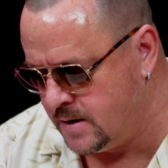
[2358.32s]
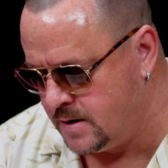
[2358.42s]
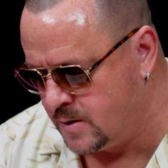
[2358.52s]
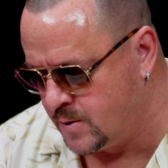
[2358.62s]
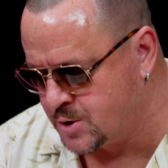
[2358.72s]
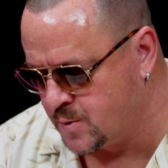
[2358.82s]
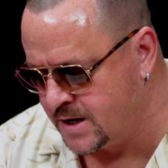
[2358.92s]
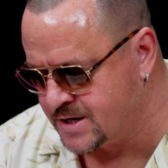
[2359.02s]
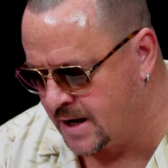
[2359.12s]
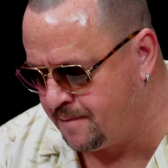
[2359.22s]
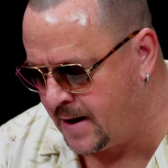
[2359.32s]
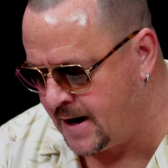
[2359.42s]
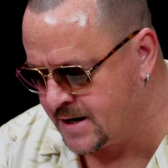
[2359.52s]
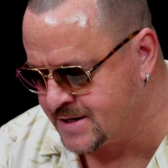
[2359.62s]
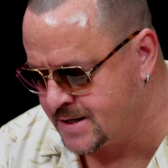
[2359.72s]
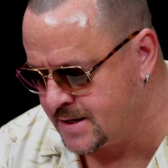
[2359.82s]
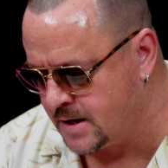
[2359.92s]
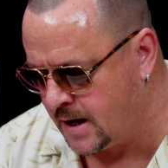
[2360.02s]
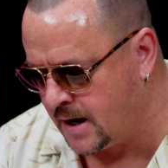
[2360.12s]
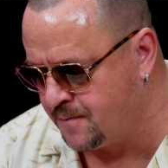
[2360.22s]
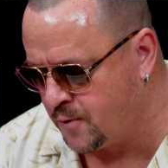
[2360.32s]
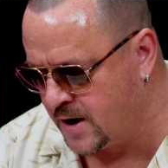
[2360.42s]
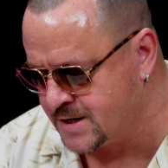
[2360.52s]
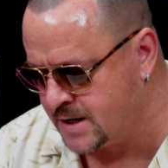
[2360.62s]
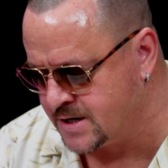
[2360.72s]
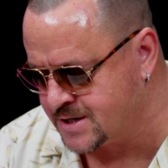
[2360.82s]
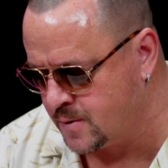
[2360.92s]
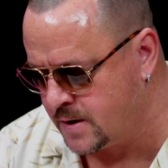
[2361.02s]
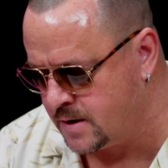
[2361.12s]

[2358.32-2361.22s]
which reads like past and present history.